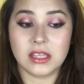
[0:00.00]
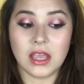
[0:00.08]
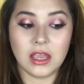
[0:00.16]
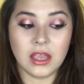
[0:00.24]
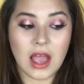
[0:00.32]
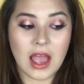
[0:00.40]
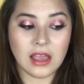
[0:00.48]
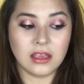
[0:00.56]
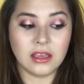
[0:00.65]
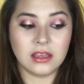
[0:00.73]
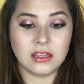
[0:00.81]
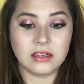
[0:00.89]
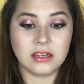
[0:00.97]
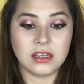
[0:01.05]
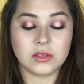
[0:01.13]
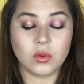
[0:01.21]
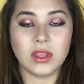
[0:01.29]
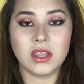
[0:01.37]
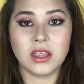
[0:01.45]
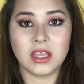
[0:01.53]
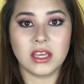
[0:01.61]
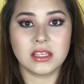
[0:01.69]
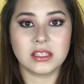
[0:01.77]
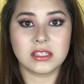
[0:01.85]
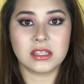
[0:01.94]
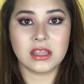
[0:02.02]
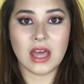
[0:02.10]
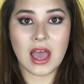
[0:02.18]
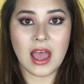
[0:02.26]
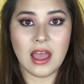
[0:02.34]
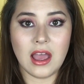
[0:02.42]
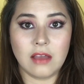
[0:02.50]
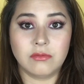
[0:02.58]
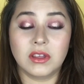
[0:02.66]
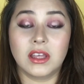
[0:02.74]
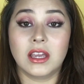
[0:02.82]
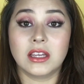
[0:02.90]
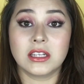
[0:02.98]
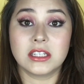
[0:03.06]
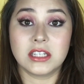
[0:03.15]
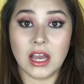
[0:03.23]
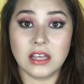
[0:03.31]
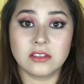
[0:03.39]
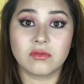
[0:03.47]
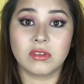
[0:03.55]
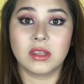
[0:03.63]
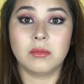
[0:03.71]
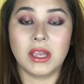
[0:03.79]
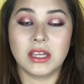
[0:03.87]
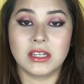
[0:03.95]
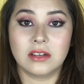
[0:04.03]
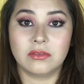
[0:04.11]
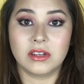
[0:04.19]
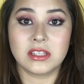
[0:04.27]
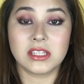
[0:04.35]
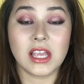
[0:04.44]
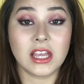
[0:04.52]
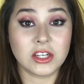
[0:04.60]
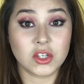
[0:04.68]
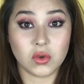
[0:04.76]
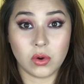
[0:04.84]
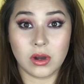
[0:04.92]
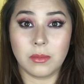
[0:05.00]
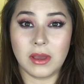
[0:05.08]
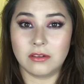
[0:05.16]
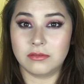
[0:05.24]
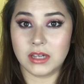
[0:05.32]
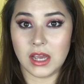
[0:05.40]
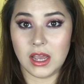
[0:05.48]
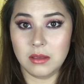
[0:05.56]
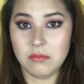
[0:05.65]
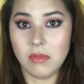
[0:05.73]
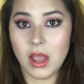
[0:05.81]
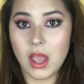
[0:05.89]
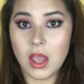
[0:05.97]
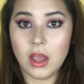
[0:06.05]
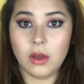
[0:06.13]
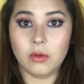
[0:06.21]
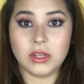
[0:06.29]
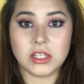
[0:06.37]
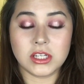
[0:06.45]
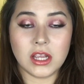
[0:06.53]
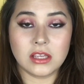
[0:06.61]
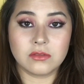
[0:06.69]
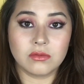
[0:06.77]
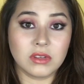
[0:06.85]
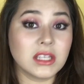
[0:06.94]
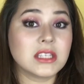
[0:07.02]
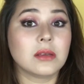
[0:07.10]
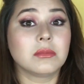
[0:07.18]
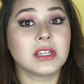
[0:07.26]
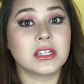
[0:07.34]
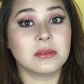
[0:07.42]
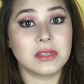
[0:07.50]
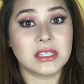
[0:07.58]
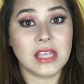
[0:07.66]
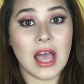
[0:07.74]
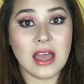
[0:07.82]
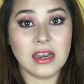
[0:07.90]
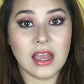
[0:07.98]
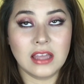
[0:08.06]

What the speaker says: Like, it's one of the things that I feel like does really make a difference in a short amount of time, which is really something to be said.